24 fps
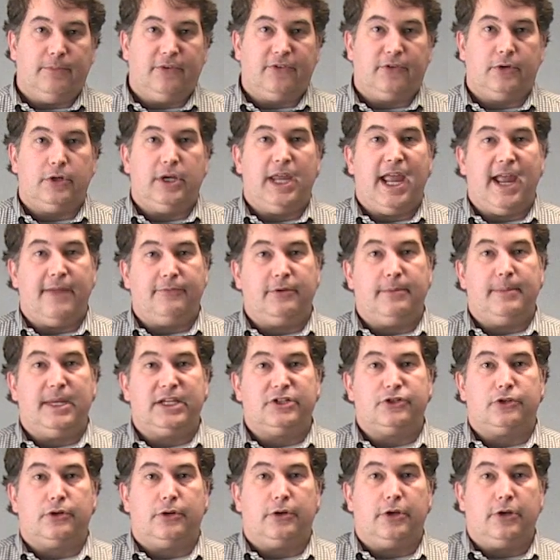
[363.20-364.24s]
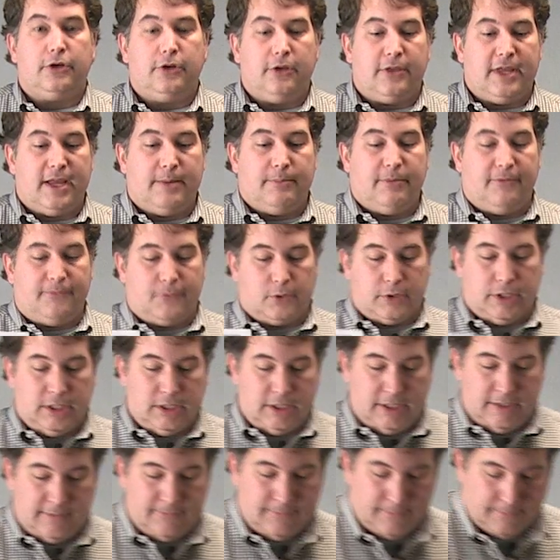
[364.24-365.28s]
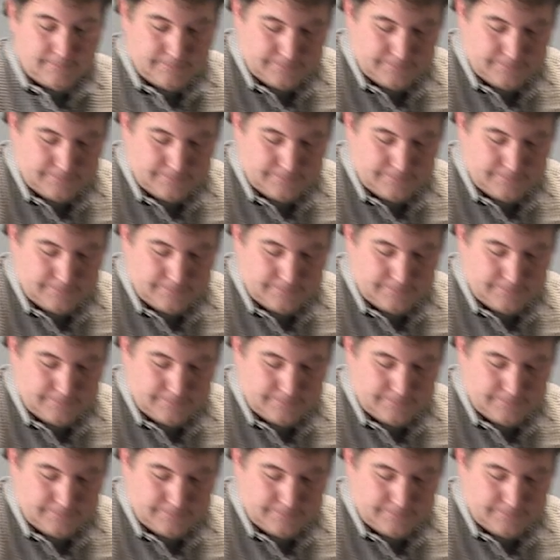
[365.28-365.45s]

So you have to make sure to do that before you leave.